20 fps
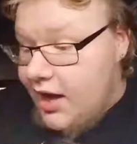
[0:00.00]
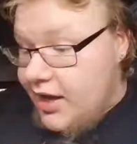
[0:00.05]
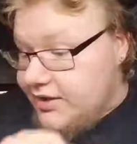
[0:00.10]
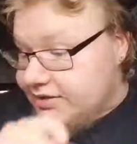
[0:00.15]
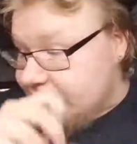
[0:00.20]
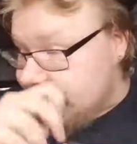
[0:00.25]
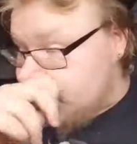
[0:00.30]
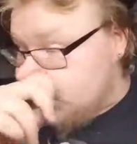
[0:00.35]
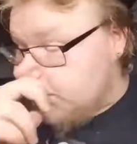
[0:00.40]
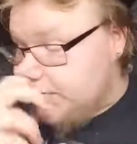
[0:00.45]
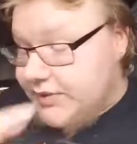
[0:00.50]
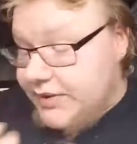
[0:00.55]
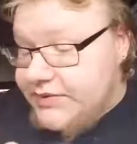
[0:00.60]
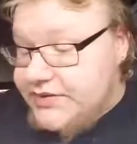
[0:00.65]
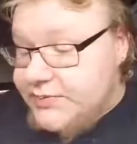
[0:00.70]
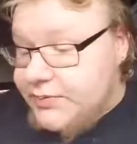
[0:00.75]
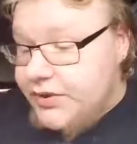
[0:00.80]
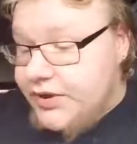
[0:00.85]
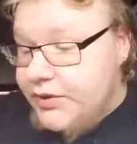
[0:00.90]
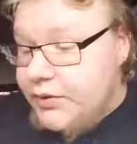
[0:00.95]
So it
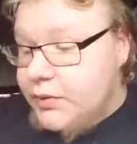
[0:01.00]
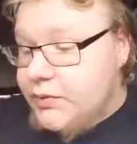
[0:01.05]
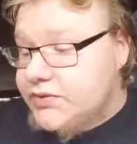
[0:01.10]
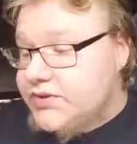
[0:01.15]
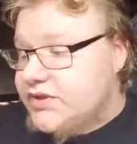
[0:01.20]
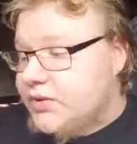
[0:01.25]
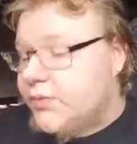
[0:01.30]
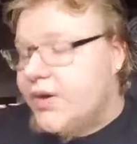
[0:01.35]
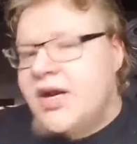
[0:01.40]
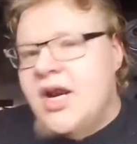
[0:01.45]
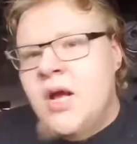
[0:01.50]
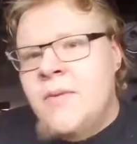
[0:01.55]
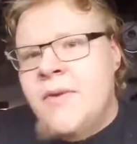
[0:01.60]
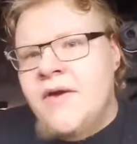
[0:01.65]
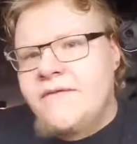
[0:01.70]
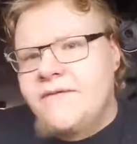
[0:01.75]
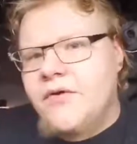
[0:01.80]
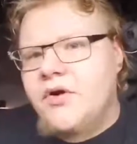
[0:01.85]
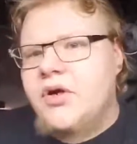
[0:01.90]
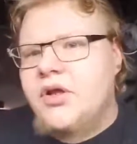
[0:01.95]
was pretty cool. So right now
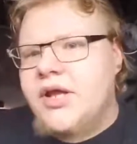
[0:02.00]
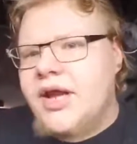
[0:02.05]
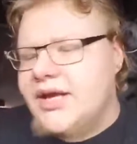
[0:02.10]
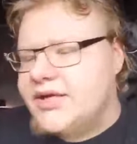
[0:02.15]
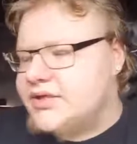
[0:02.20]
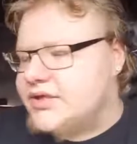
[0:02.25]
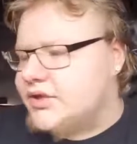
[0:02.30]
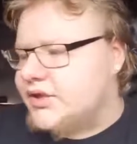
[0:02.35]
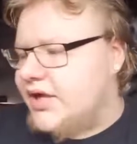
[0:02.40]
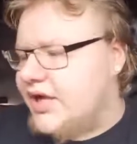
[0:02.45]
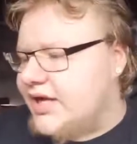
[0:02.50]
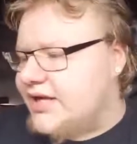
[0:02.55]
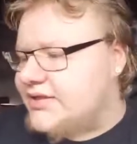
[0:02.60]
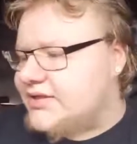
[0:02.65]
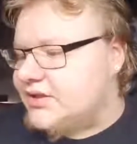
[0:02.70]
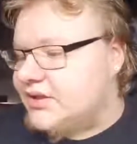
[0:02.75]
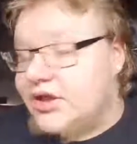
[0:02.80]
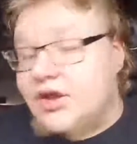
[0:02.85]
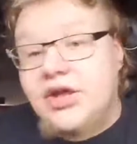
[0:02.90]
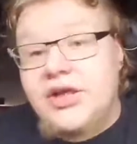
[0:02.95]
my fertilizer
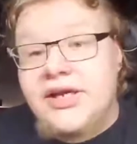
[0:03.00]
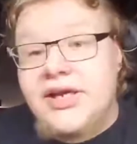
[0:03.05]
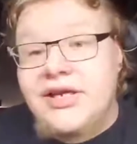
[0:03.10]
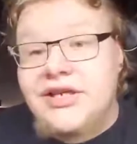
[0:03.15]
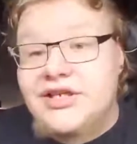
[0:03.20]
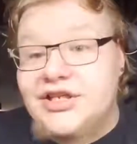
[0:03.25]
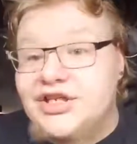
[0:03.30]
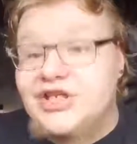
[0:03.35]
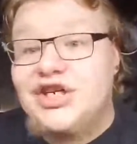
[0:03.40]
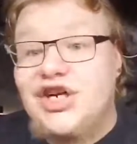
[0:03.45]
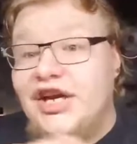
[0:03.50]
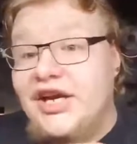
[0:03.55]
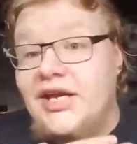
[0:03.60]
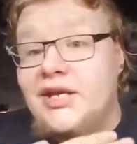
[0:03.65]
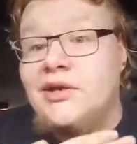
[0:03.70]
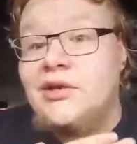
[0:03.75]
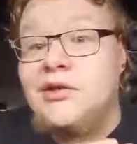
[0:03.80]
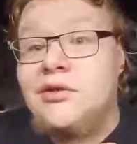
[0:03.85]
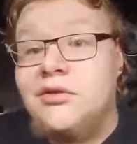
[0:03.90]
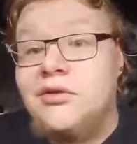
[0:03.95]
is literally
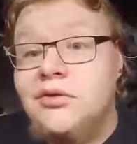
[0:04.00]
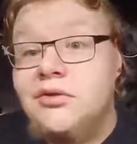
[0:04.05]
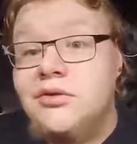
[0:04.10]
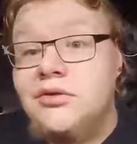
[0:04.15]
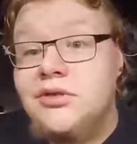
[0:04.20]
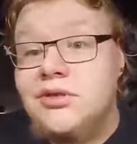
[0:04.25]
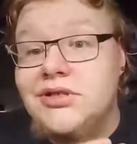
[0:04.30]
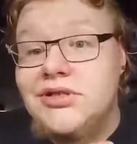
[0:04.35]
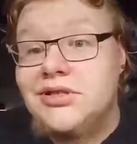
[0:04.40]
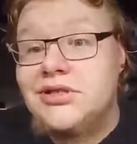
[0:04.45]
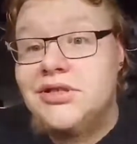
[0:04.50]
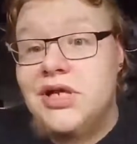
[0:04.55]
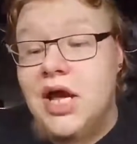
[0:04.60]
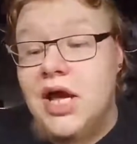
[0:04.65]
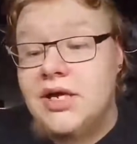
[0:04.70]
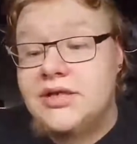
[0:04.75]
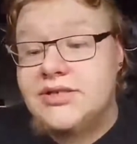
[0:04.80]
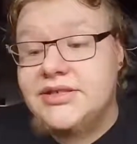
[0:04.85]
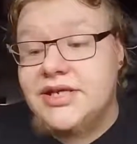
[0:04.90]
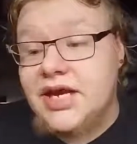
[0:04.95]
chicken
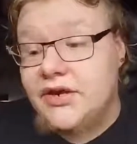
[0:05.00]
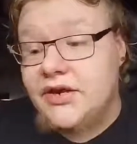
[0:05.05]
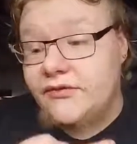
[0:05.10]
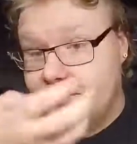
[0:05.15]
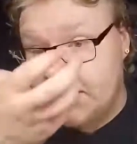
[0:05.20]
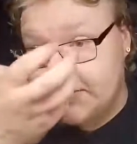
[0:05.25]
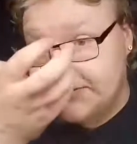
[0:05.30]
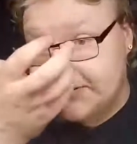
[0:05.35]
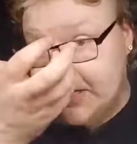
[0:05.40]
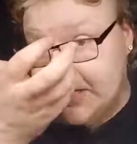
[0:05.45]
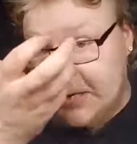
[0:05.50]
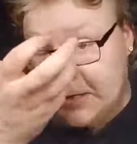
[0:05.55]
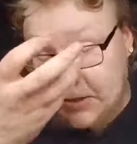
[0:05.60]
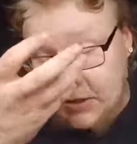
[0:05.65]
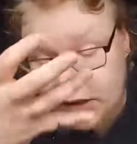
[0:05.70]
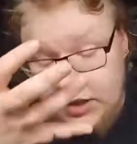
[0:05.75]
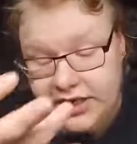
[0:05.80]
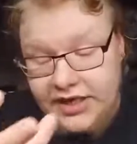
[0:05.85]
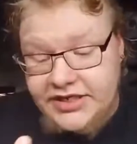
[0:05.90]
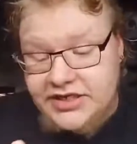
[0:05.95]
sand from
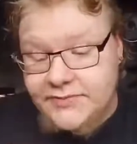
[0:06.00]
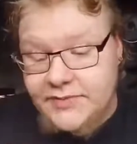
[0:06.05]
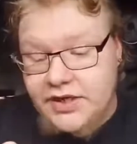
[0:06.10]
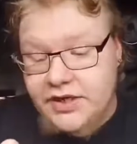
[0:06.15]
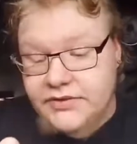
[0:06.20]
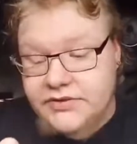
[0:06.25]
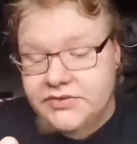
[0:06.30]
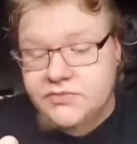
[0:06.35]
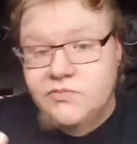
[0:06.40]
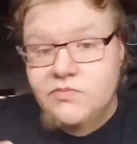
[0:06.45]
outside. Okay, itching my nose.